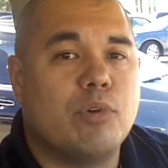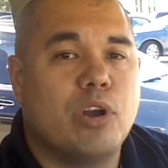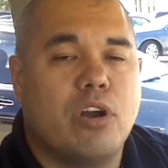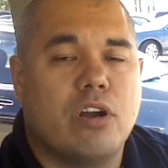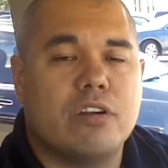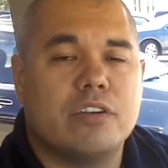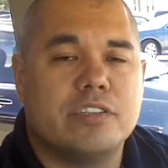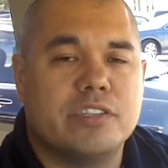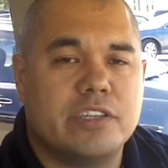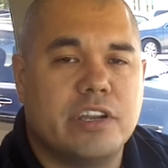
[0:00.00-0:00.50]

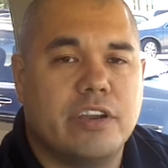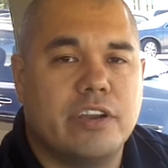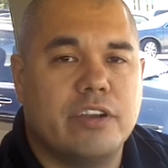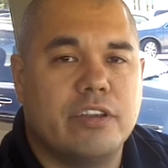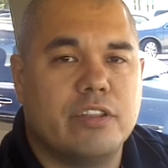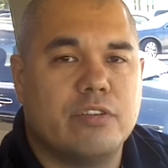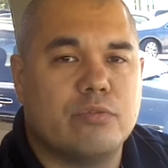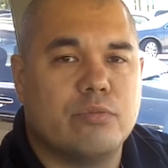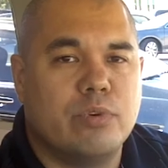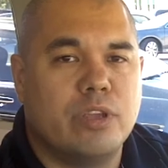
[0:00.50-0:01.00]
car
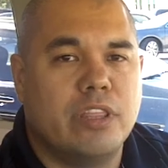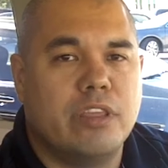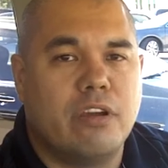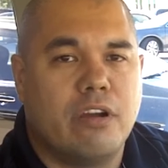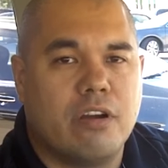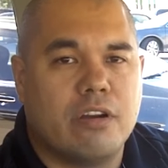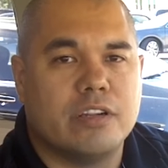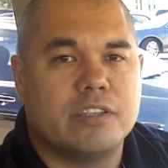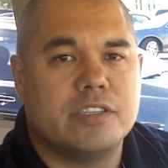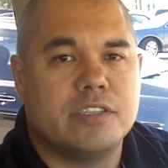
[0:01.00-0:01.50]
stereo that really
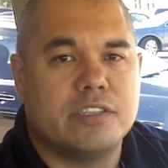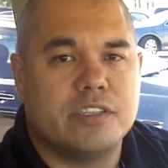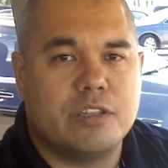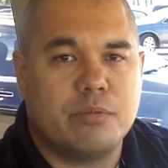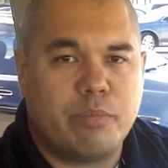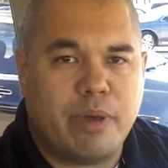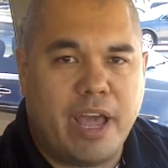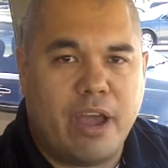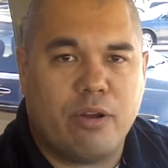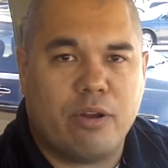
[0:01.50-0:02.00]
harnesses
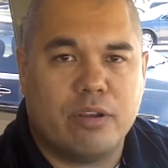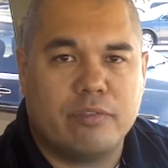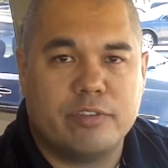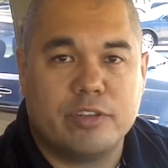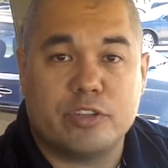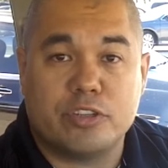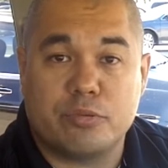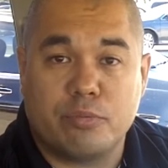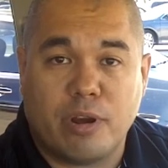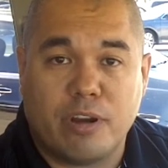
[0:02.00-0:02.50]
the power of
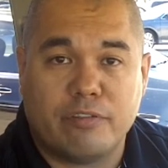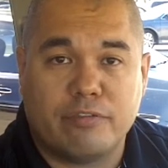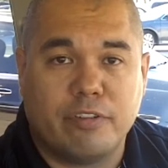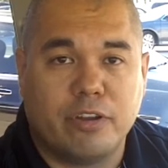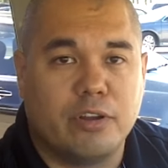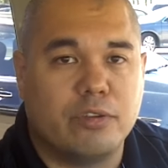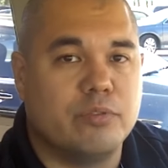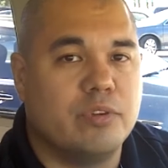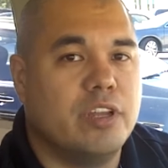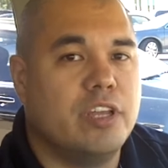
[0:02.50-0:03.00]
your
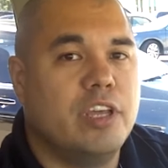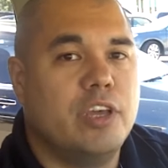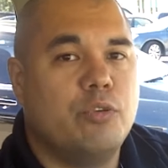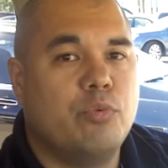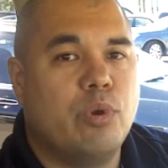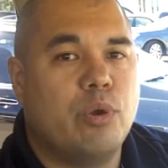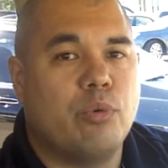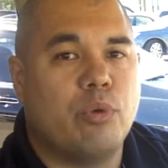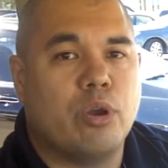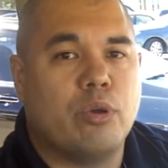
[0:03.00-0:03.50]
smartphone.
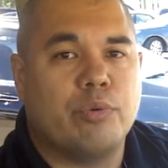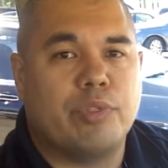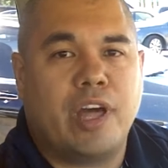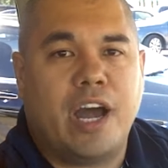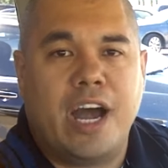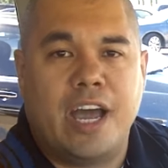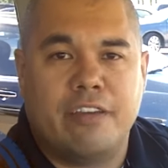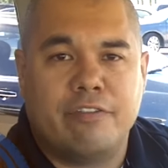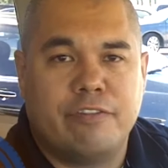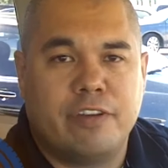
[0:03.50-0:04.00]
We work with
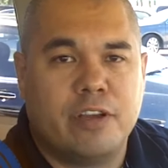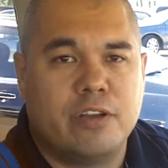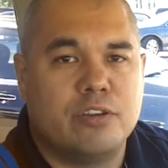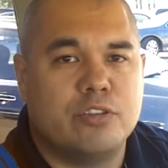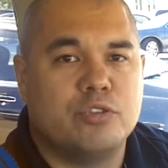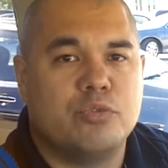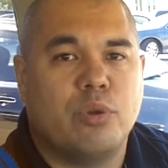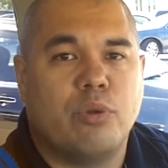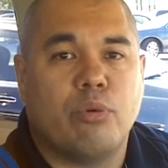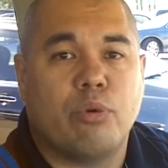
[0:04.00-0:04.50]

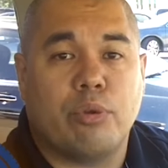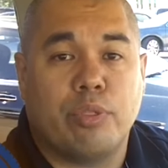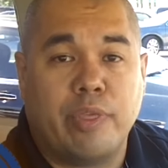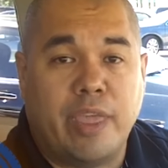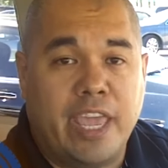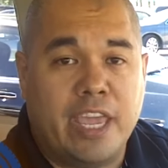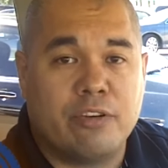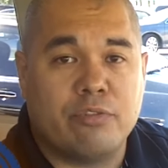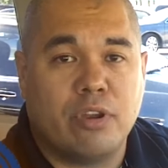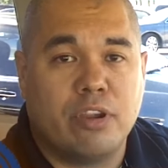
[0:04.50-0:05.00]
iPhones, we work
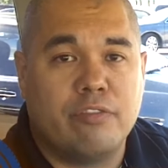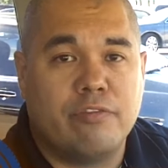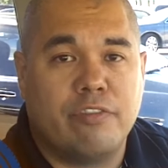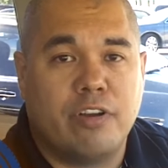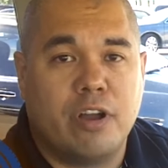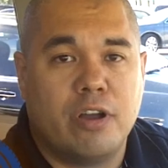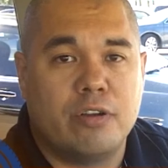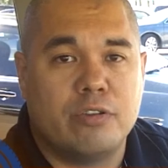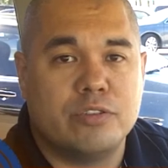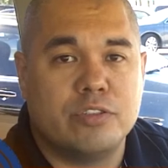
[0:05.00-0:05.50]
with Android
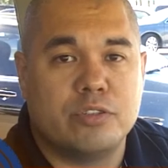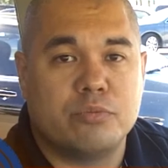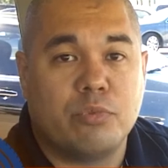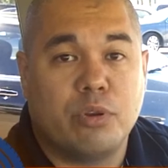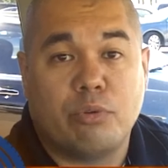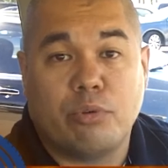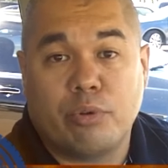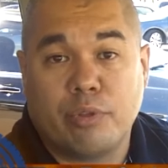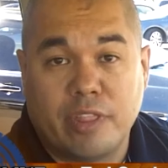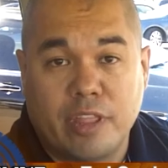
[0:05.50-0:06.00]
phones,
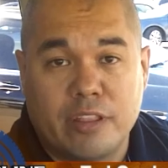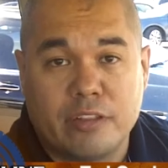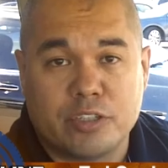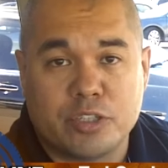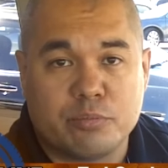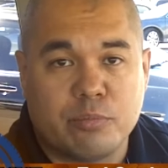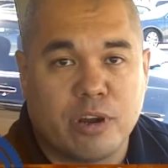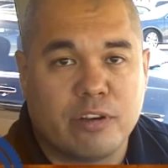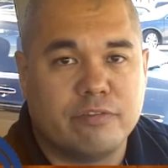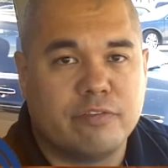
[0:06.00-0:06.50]
and we work with other
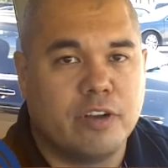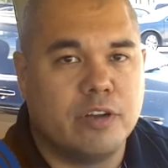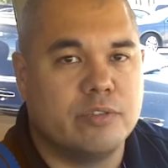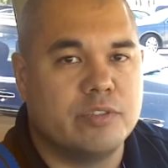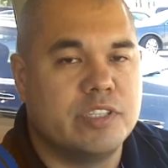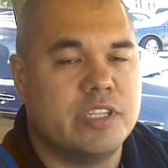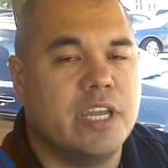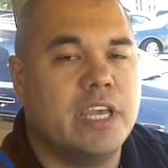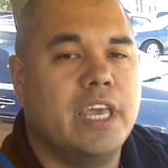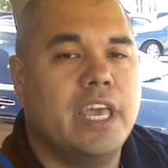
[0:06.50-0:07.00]

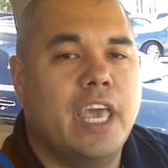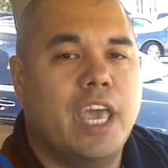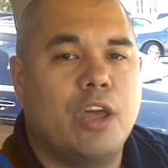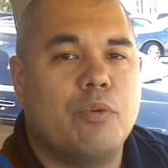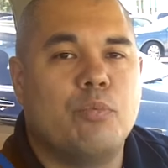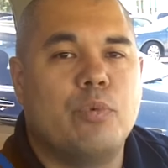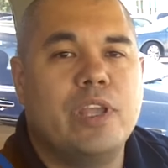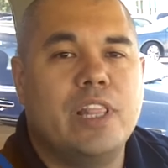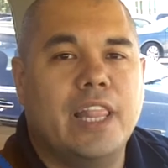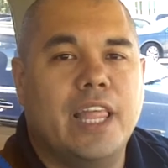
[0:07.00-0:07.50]
smartphones,
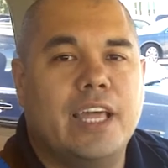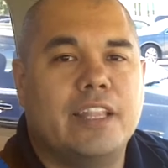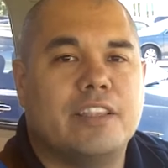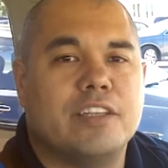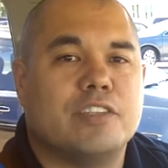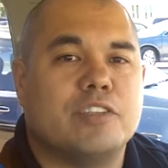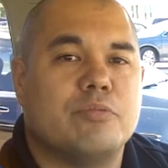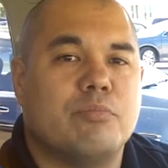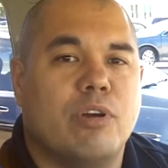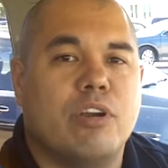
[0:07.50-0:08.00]
and we
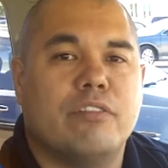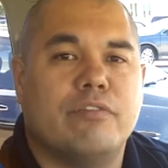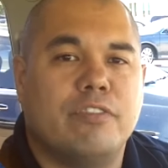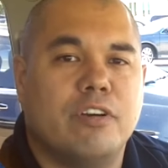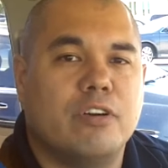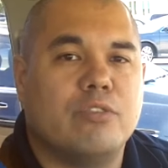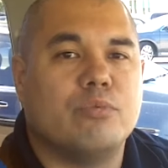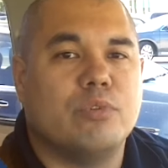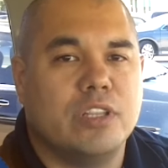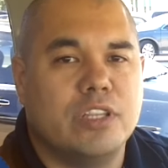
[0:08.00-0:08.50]
let the
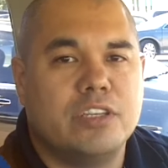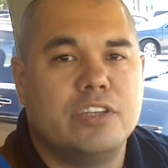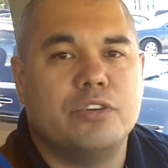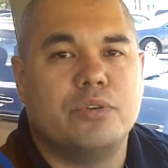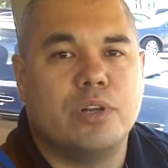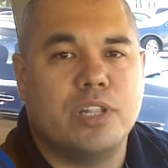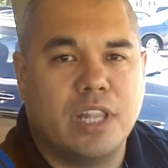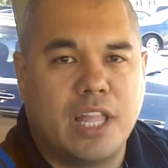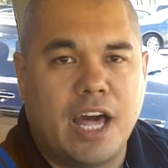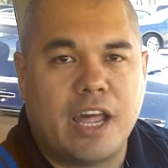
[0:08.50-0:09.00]
smartphone really
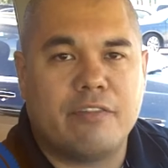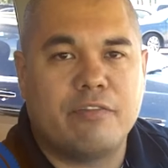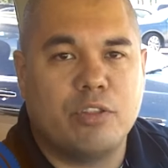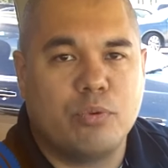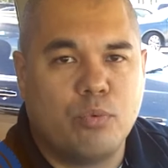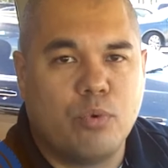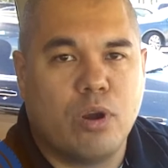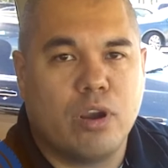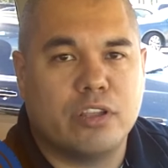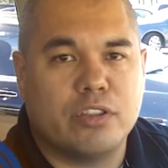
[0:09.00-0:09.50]
do a lot of
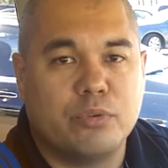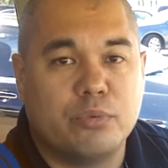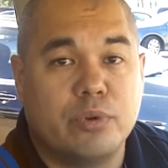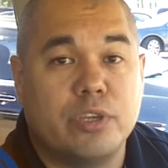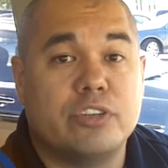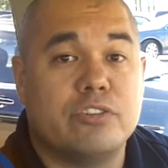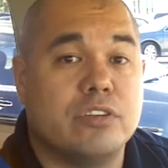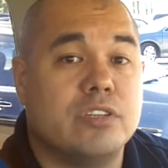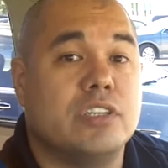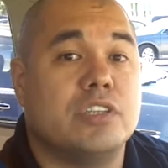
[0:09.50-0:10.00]
the work that
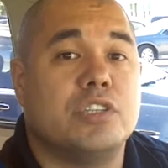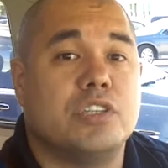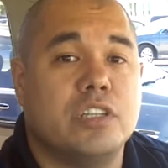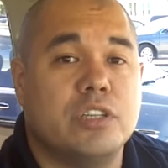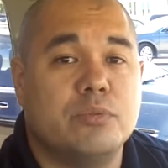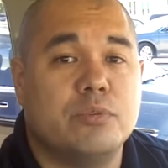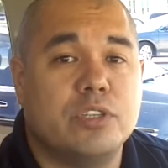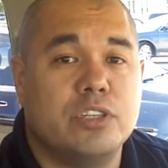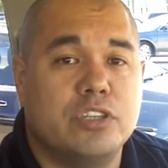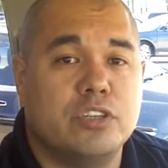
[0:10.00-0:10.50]
we
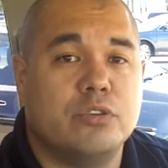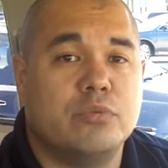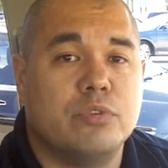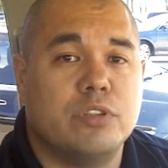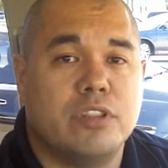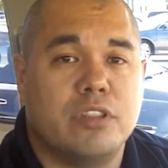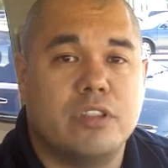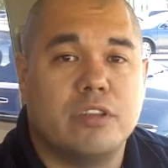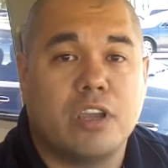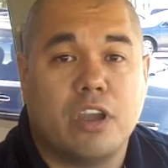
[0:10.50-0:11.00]
traditionally would do
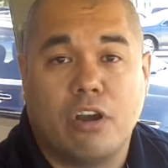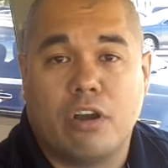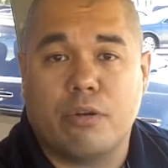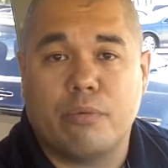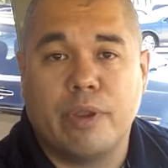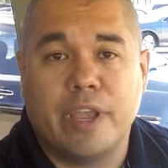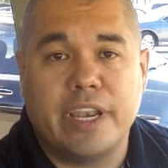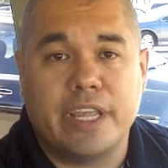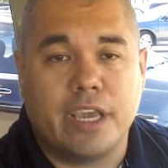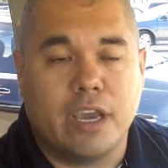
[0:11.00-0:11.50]
with the
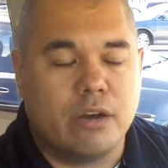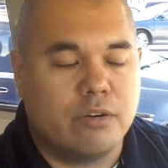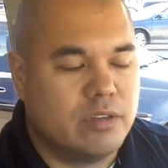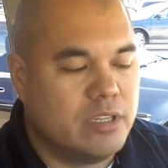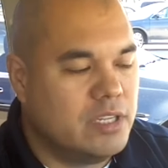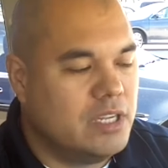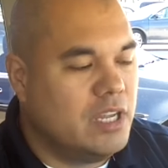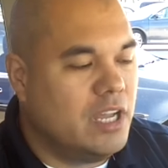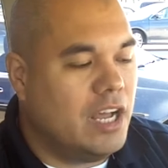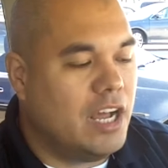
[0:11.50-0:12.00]
car radio.
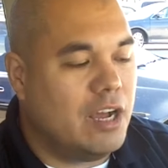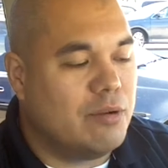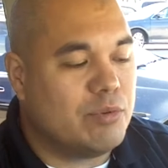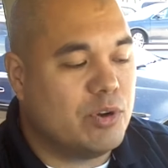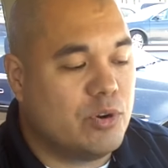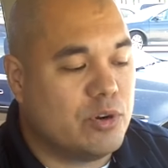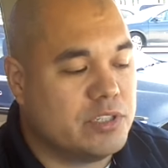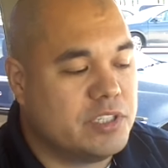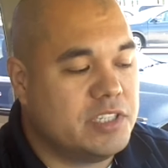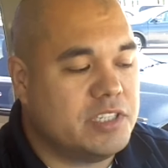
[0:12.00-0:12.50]

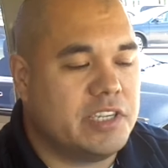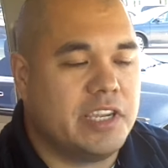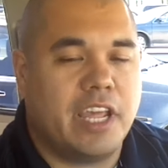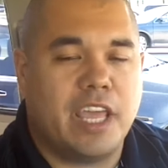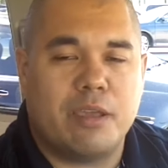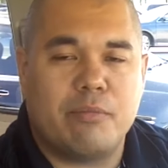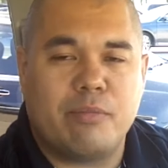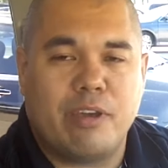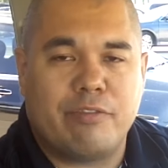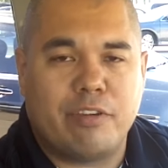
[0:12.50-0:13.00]
Of course, it's an
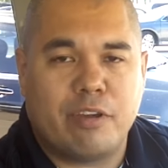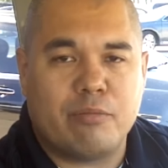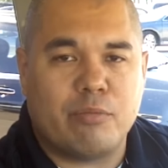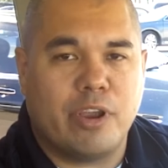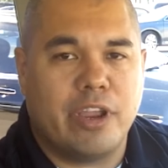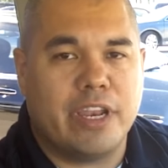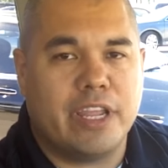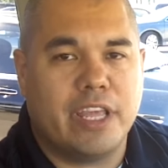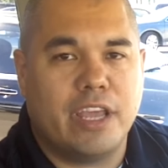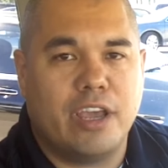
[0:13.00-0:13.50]

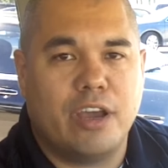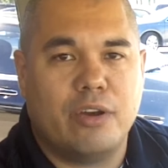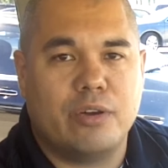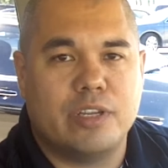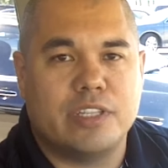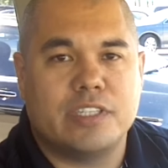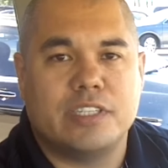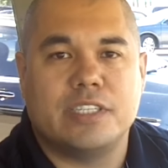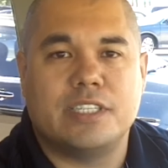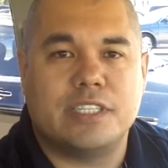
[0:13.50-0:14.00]
AM/FM
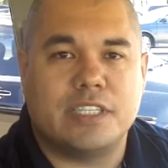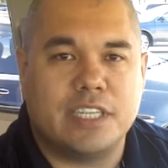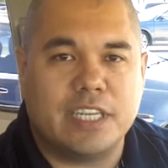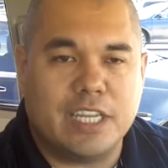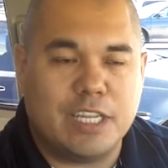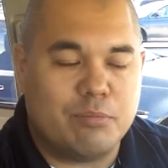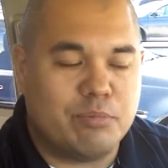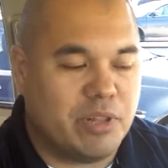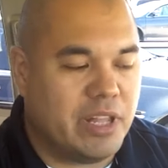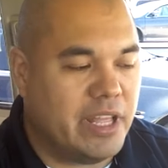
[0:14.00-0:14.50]
radio, it's a CD